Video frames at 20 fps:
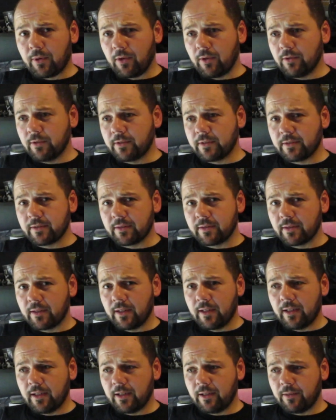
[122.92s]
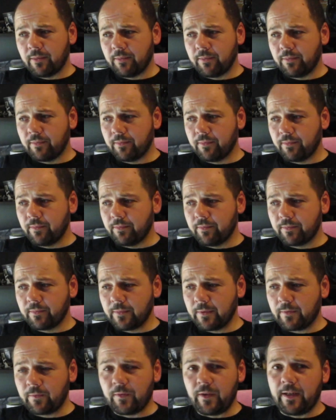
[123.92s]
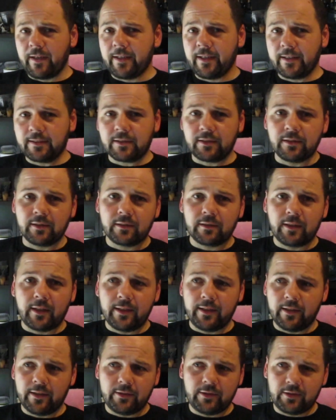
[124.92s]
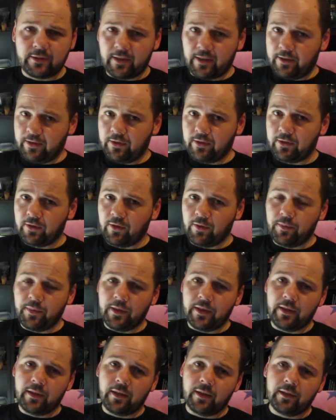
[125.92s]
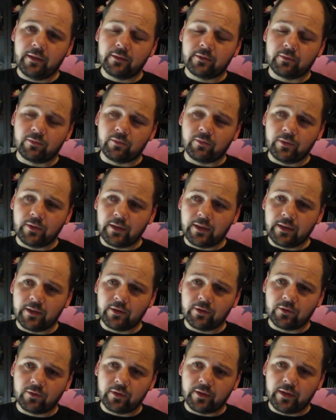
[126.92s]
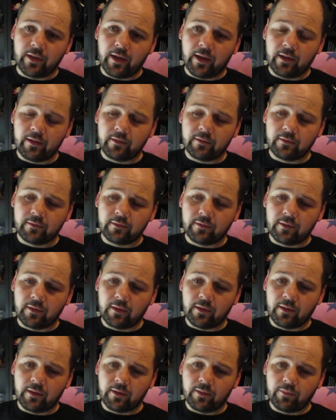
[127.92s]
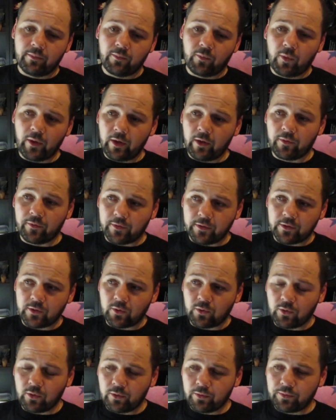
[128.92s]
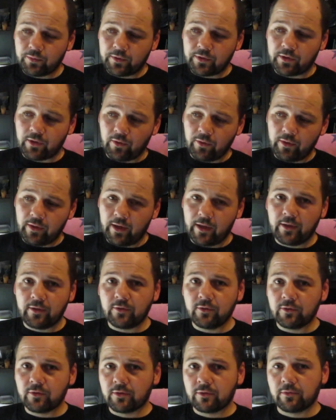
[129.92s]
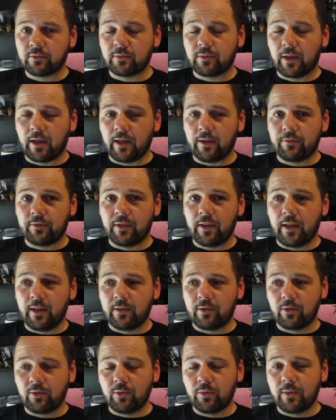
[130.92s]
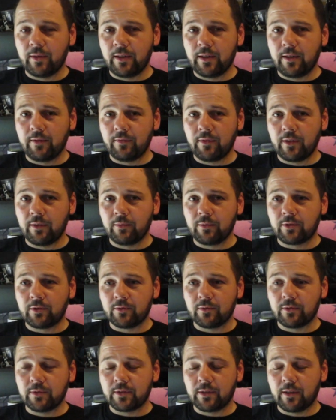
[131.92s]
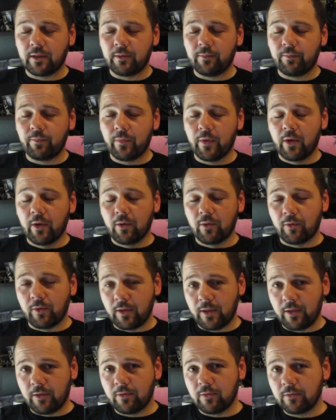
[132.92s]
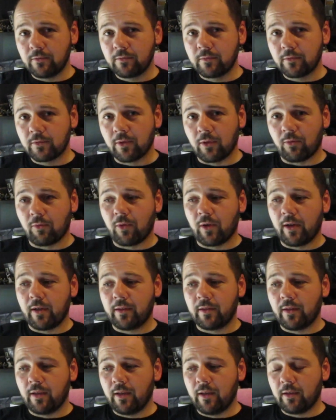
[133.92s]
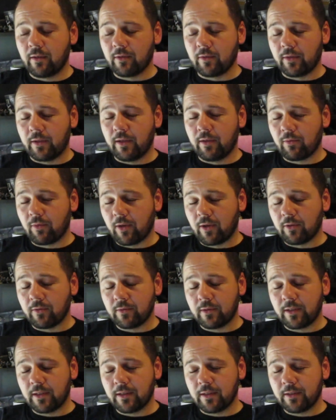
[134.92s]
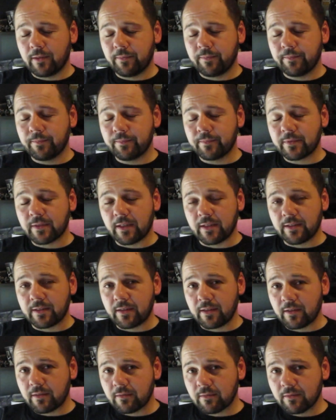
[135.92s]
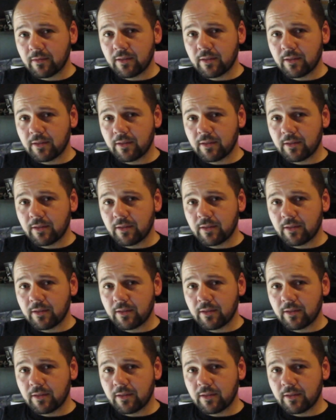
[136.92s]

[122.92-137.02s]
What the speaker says: close is fantastic, and they just had so many there, so really enjoyed that. Went off and saw Stonehenge after that too in the evening, which was really good. Got there right on sunset.